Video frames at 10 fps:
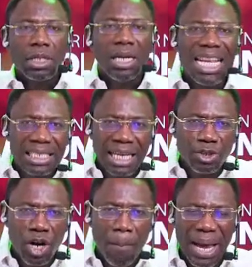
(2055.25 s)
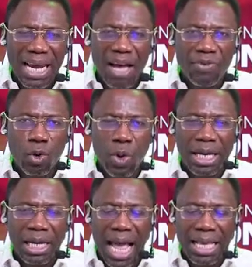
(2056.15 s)
Let's get to number 11
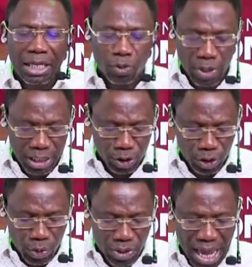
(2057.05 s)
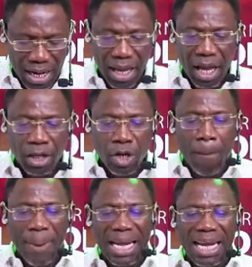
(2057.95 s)
quickly. I guess we need to do that. Number